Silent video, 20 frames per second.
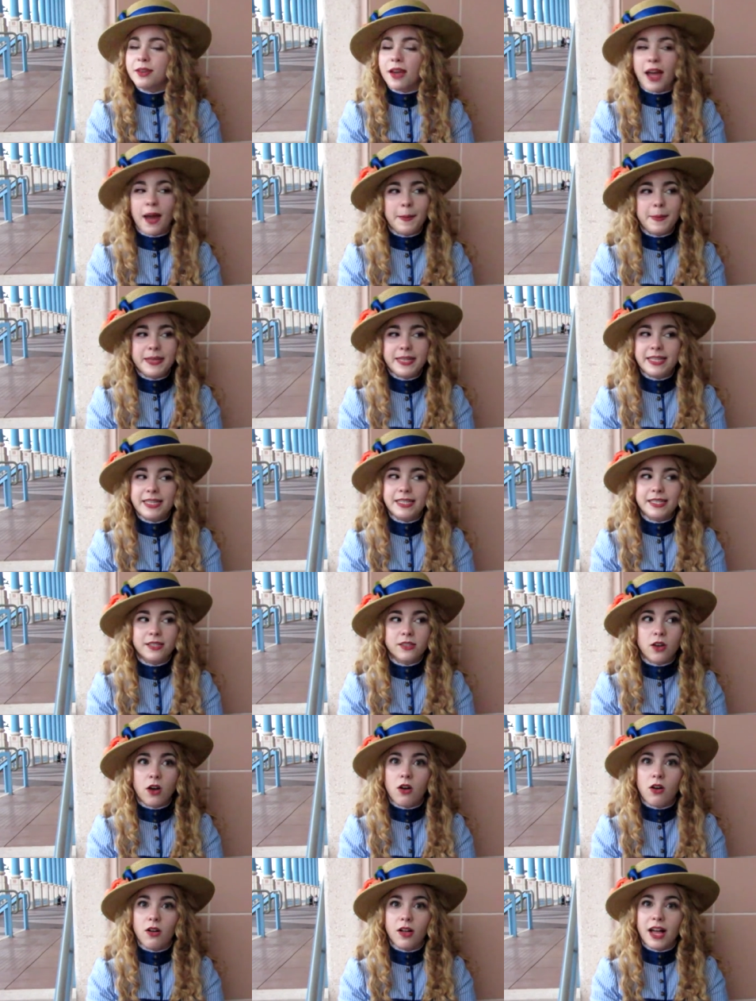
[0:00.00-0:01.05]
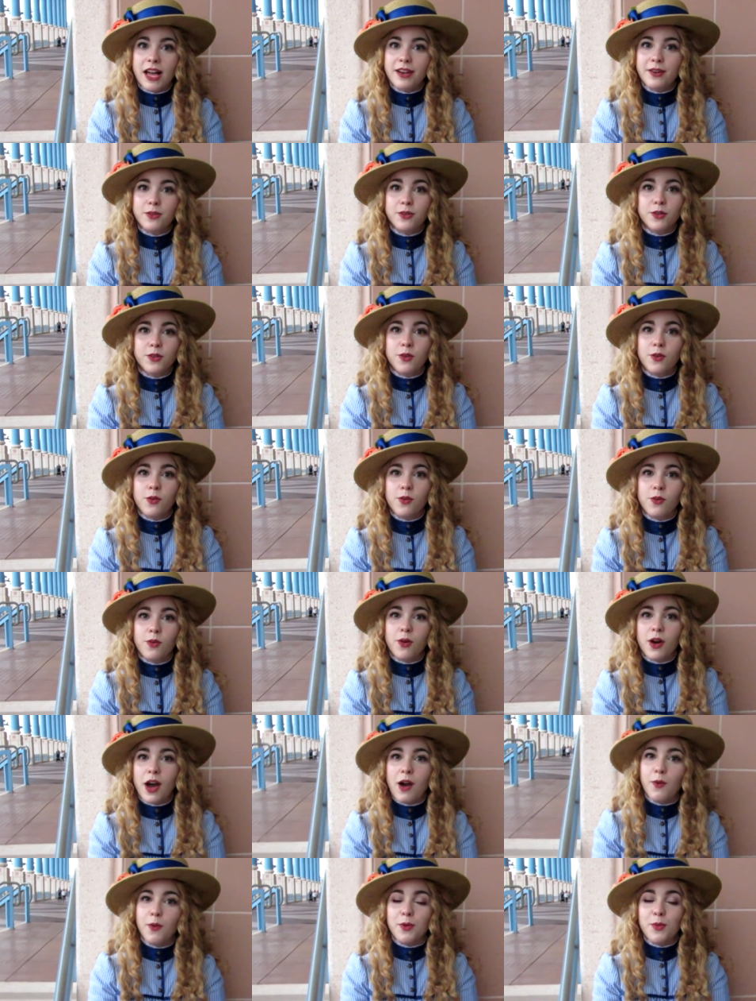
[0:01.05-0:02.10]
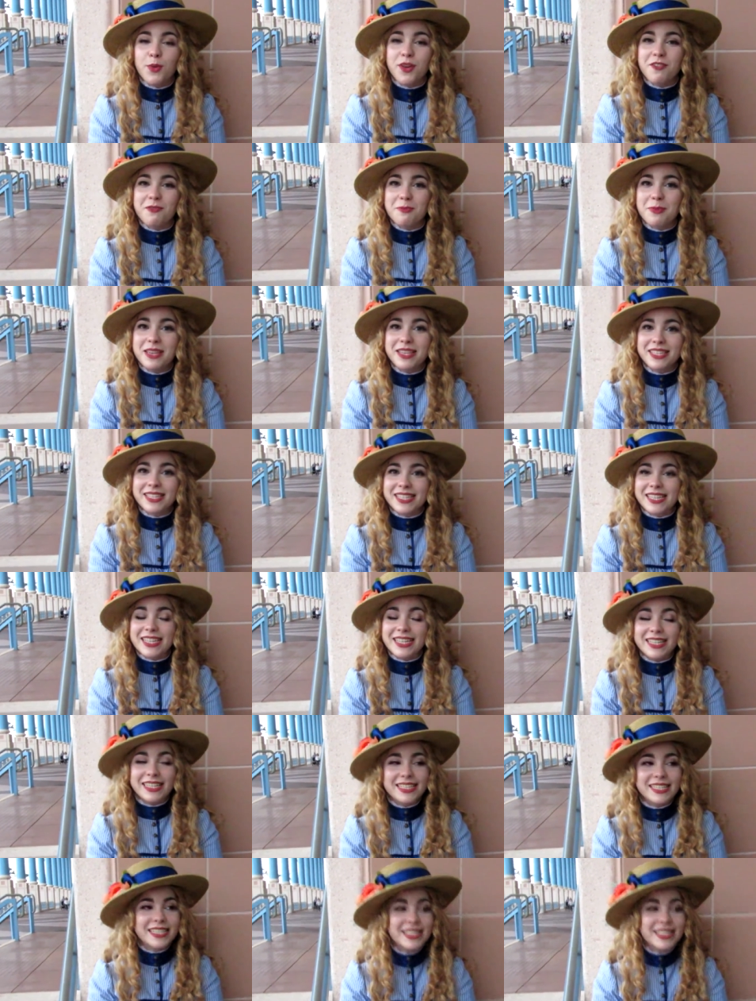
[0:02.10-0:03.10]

I mean he's tall. I don't know. He should be easy to find.